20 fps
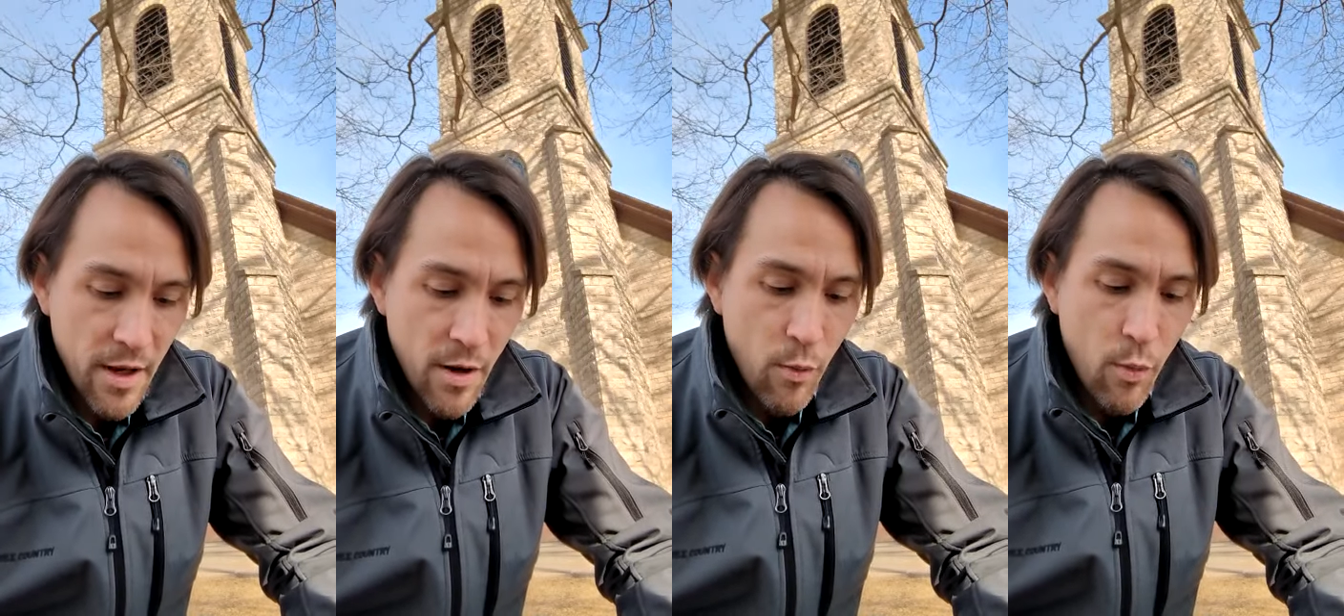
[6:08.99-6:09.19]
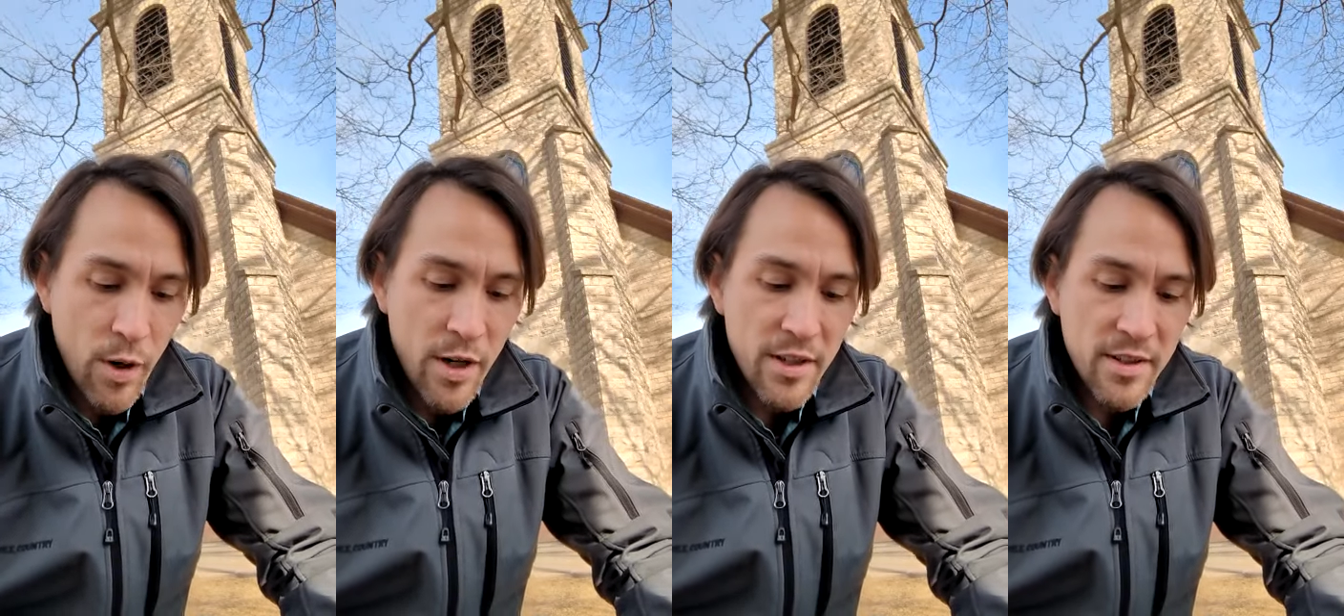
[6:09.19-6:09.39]

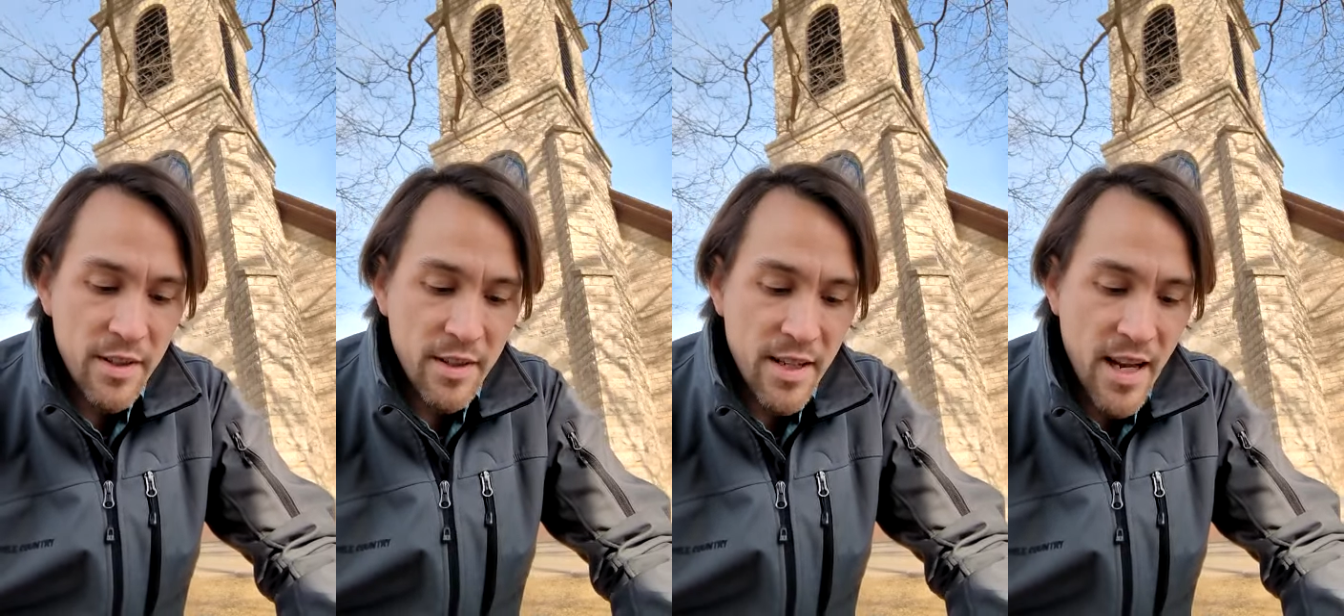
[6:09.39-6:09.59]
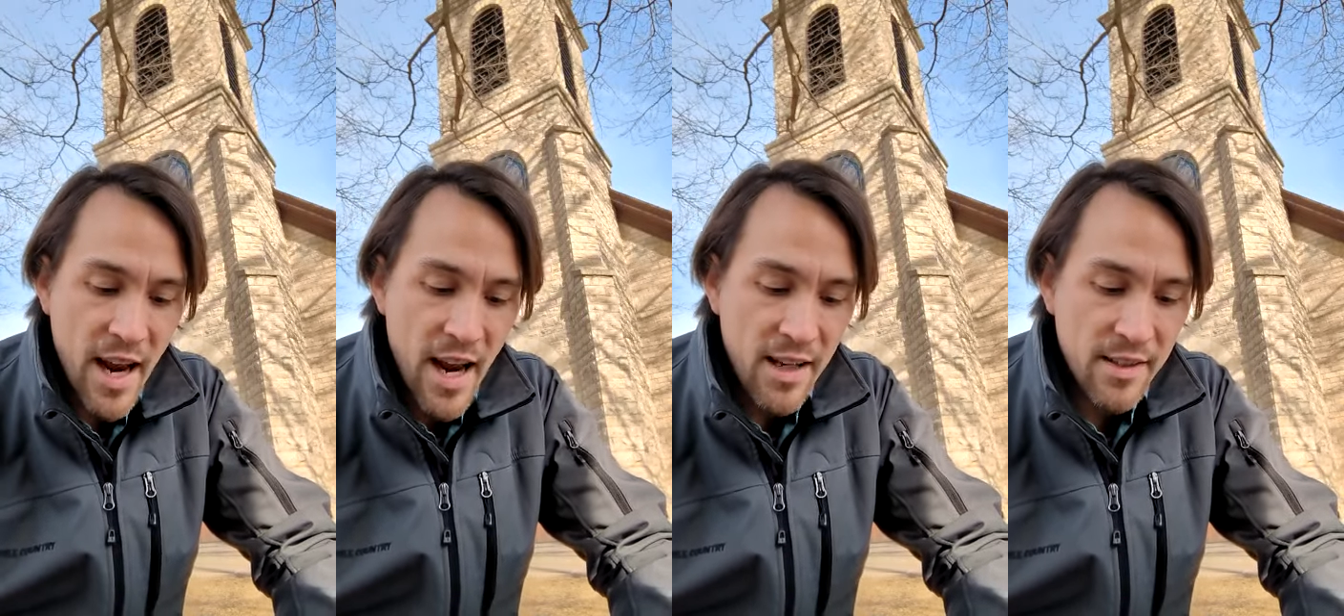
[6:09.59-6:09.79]
What is the
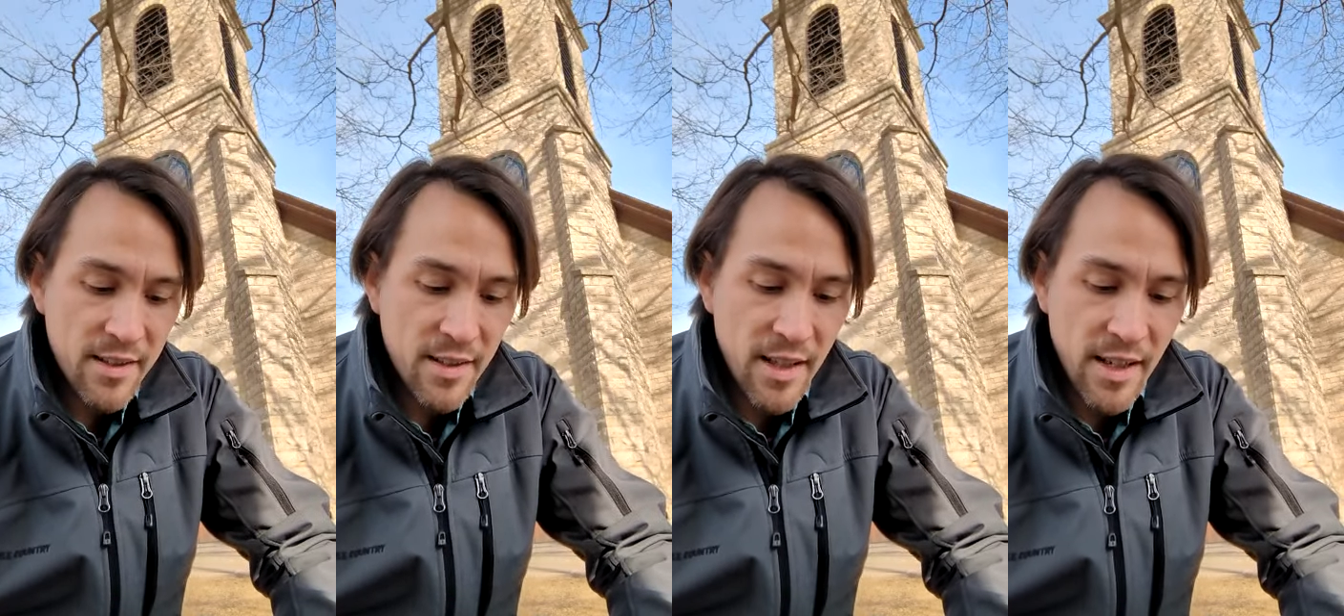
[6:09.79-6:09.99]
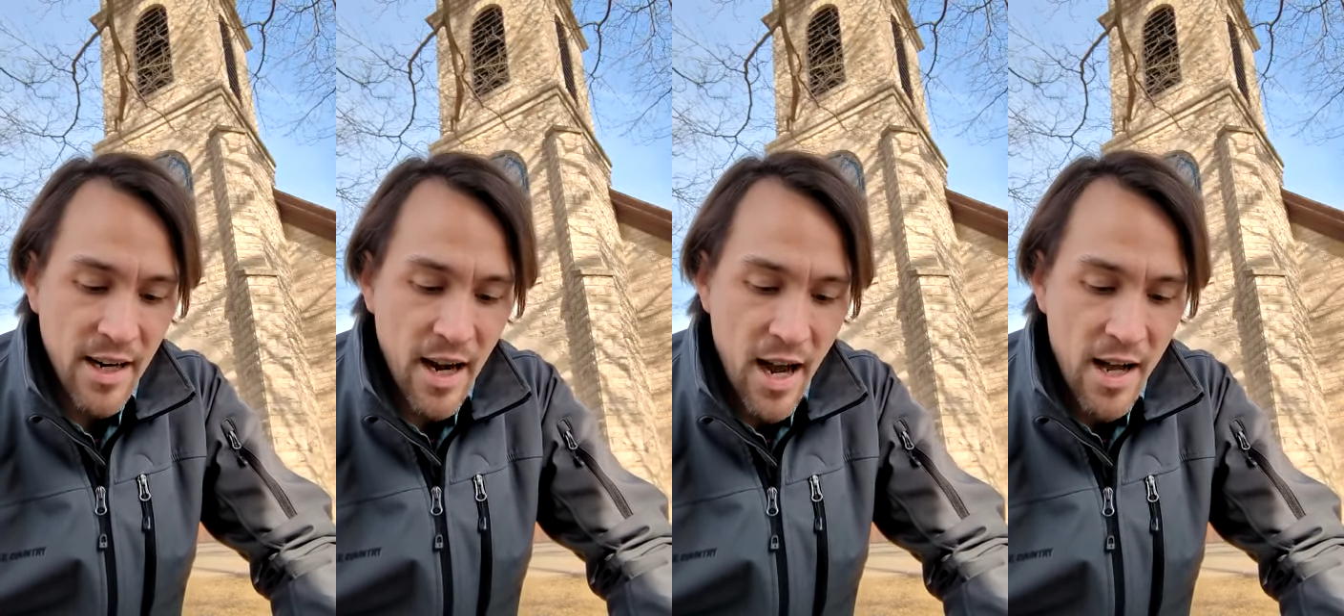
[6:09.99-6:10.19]
task
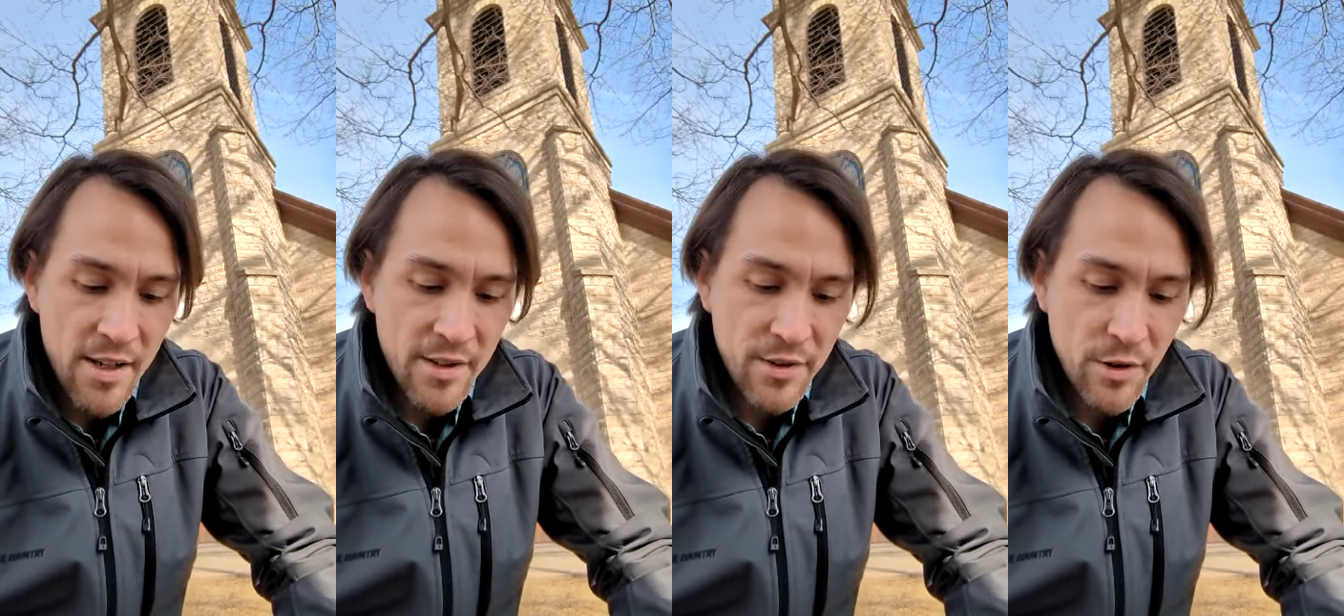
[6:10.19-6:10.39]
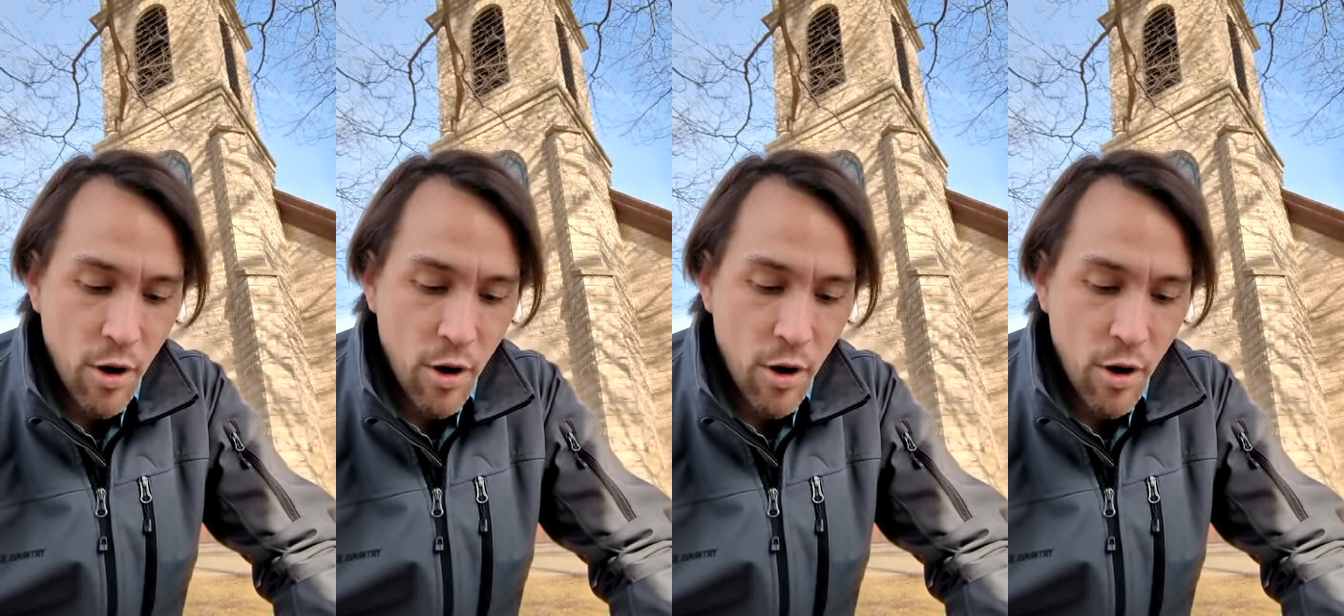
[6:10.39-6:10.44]
that God is